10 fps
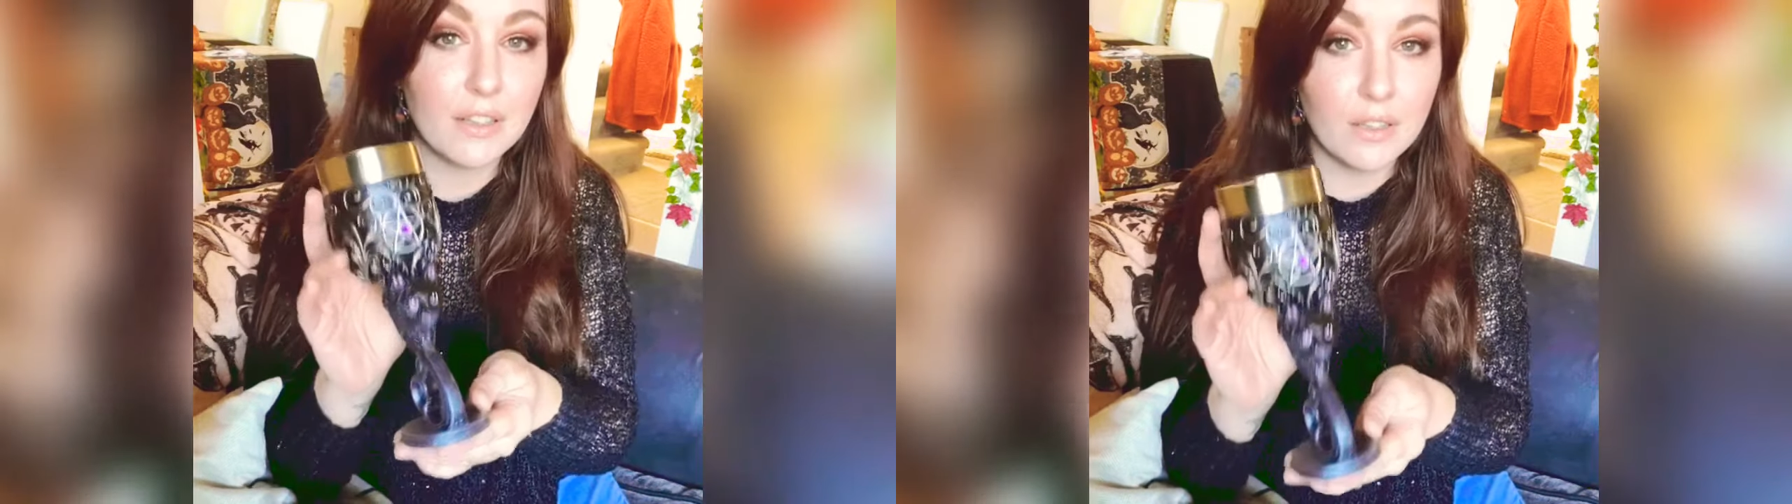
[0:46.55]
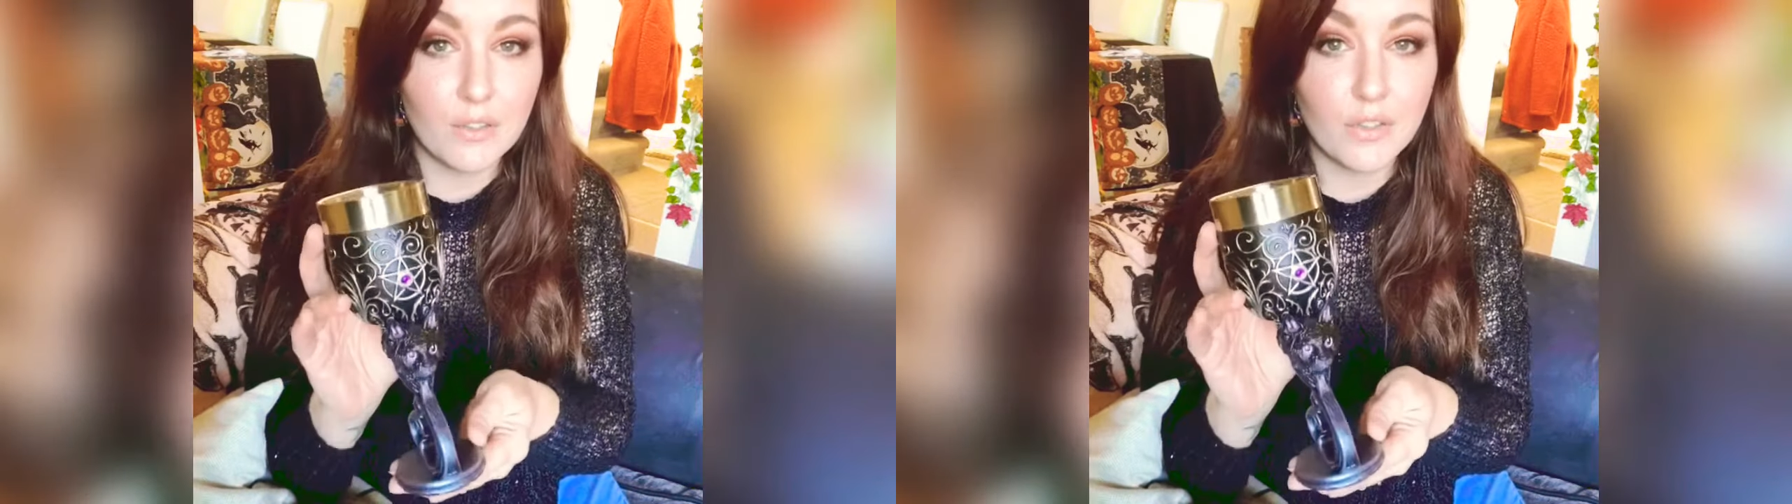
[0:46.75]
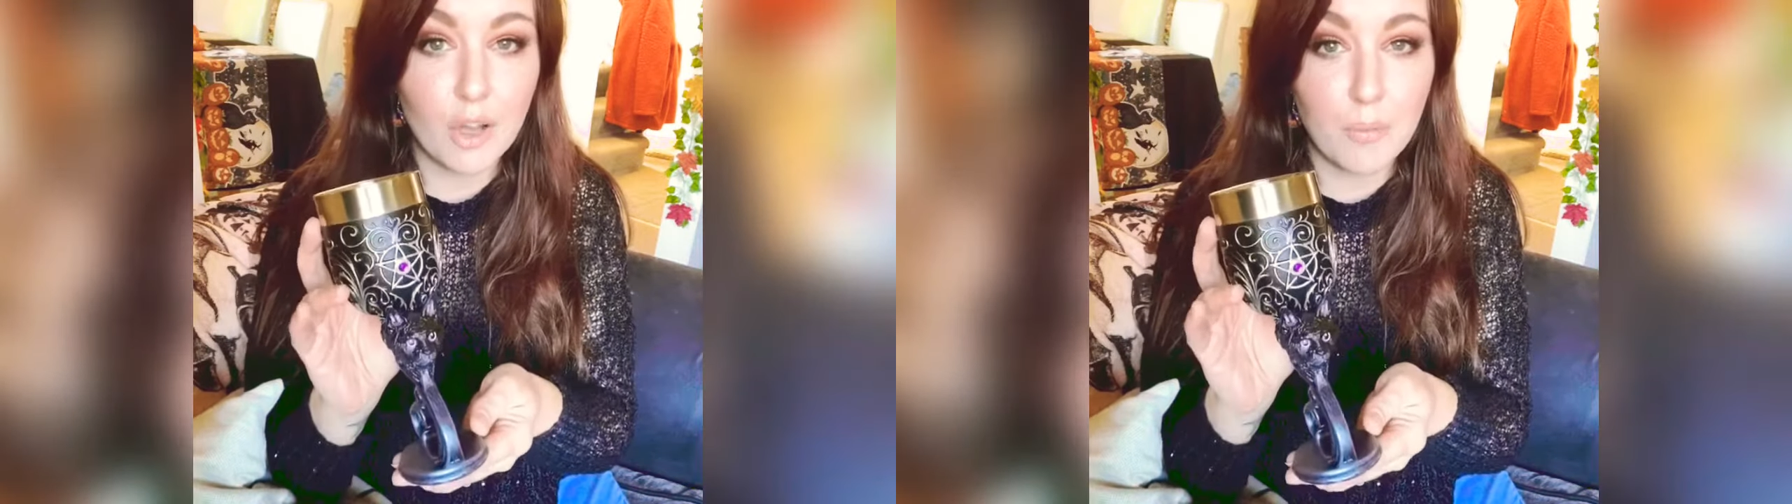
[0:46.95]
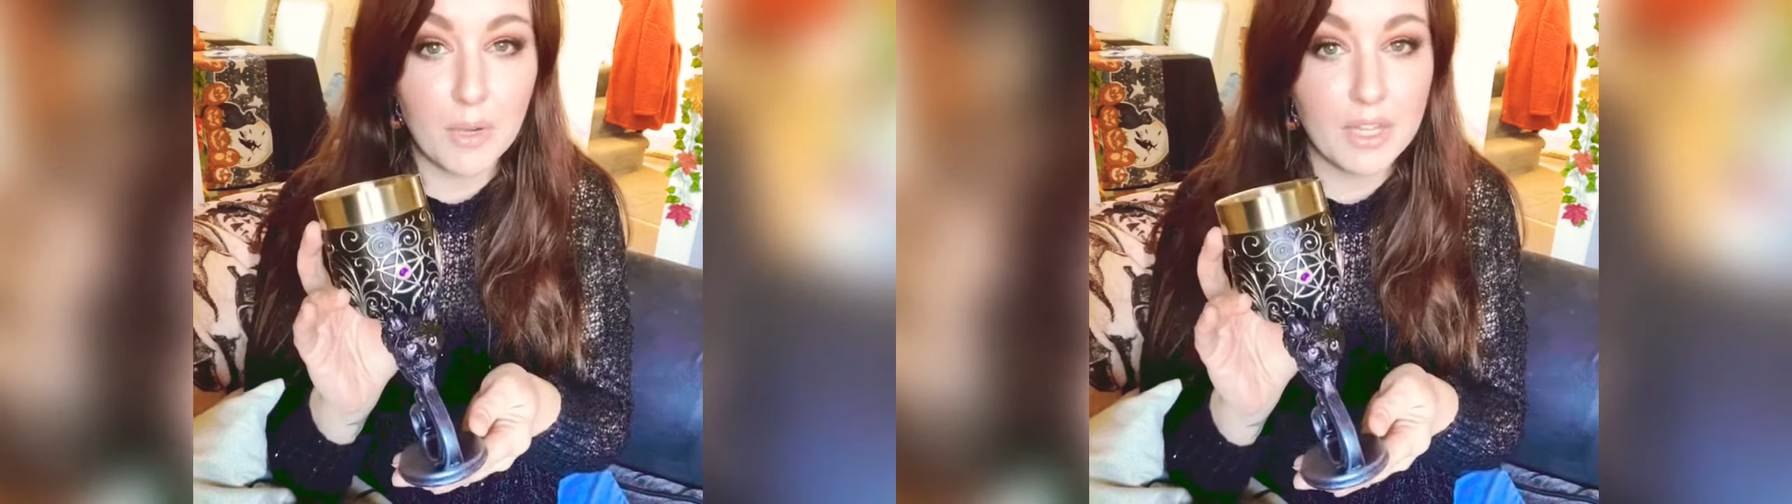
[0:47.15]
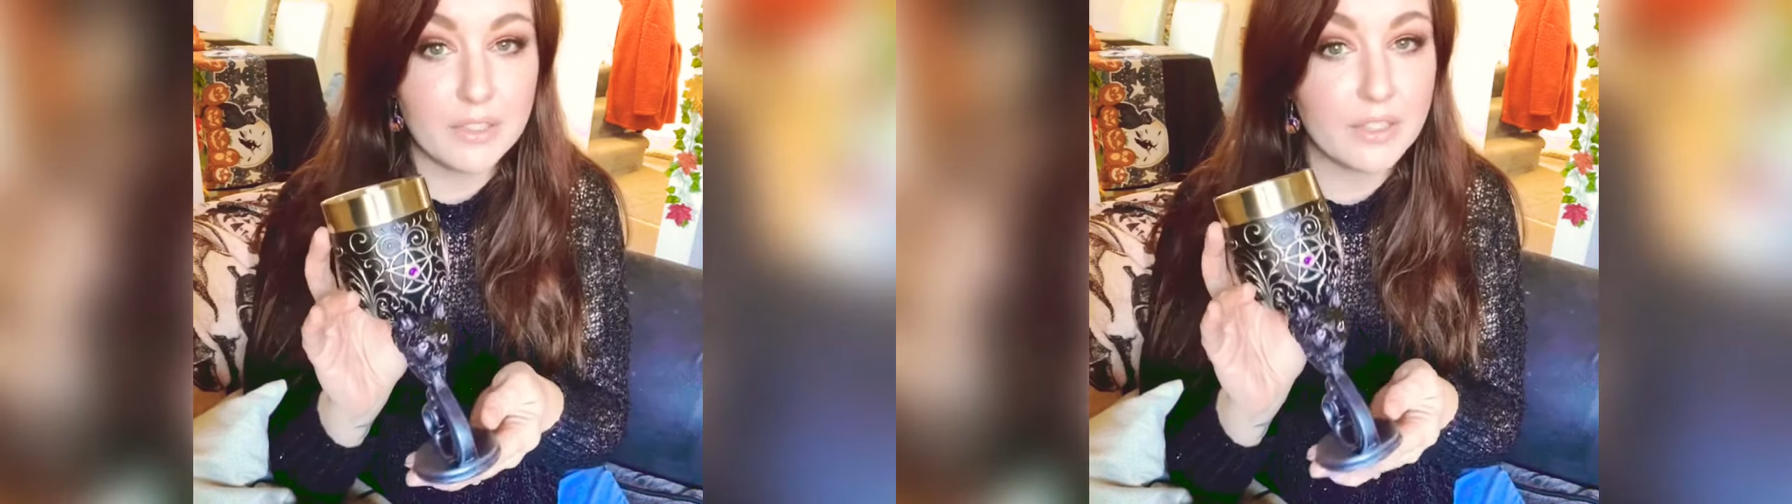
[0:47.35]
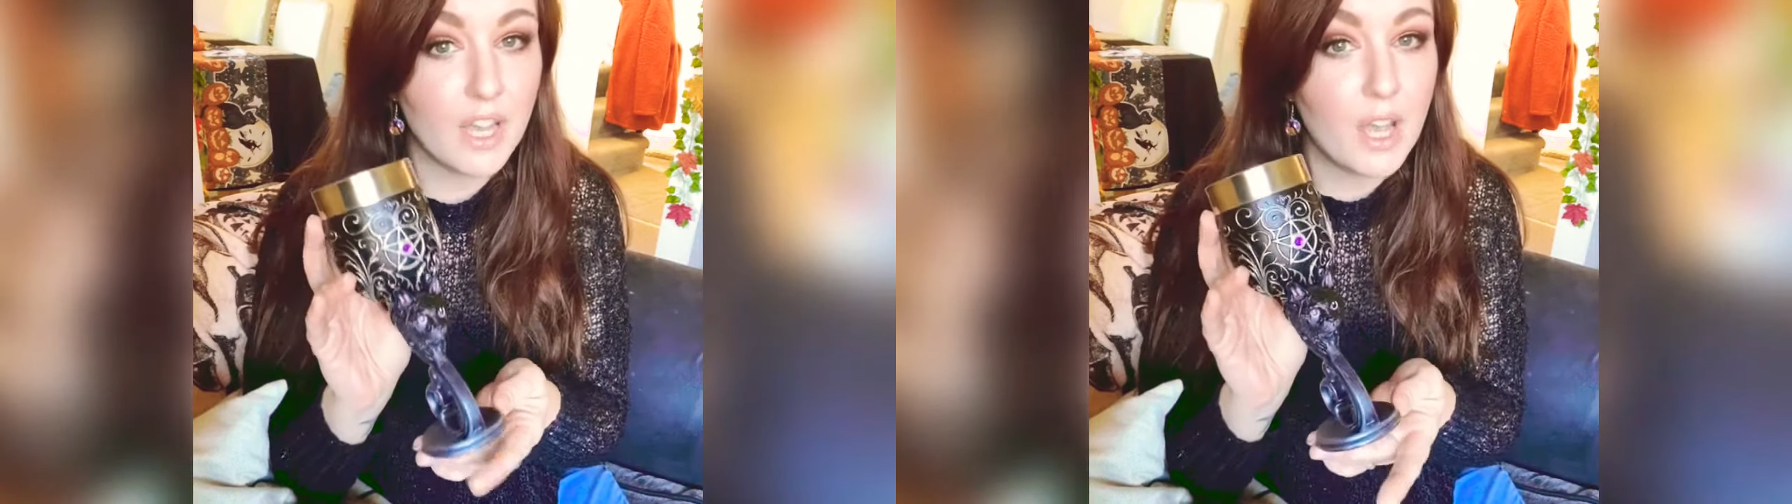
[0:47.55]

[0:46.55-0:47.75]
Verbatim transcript: Love Goblet.